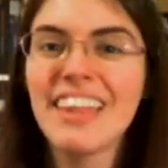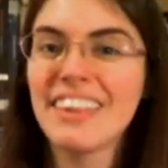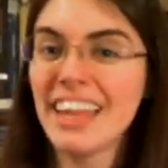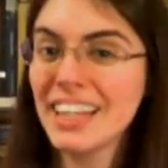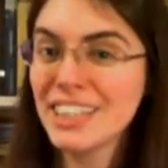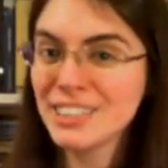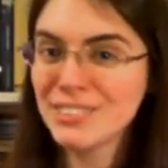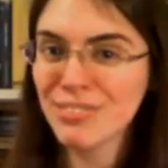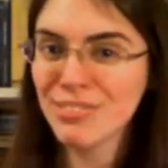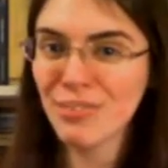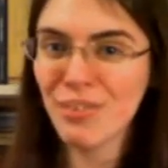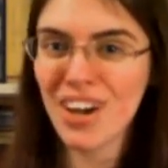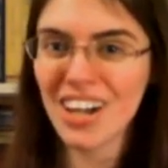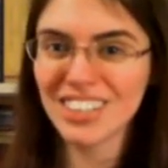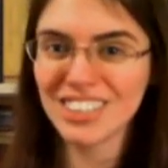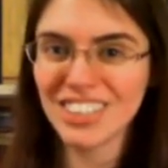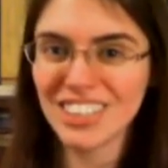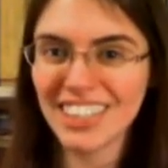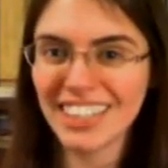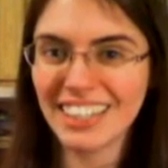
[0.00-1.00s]
Thanks for
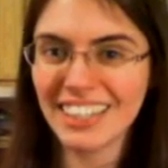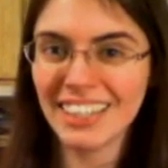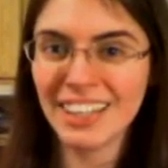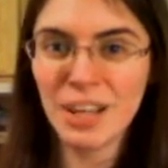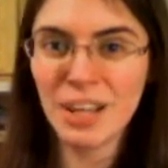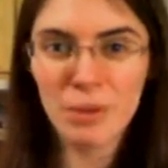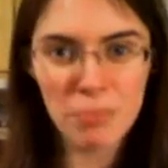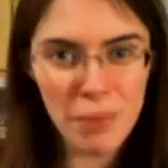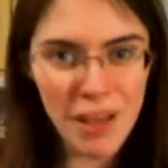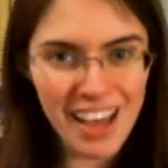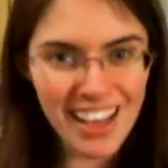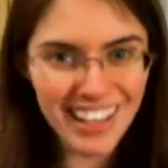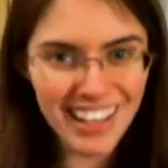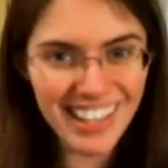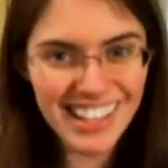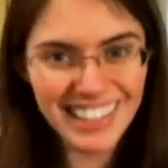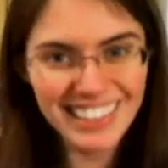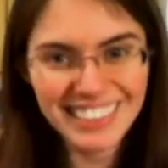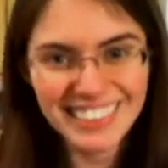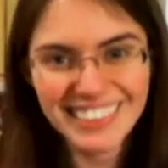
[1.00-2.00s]
watching!
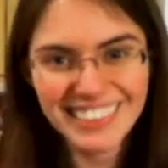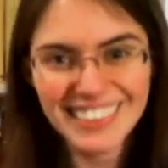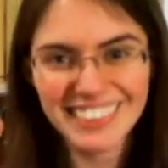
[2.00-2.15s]
Bye!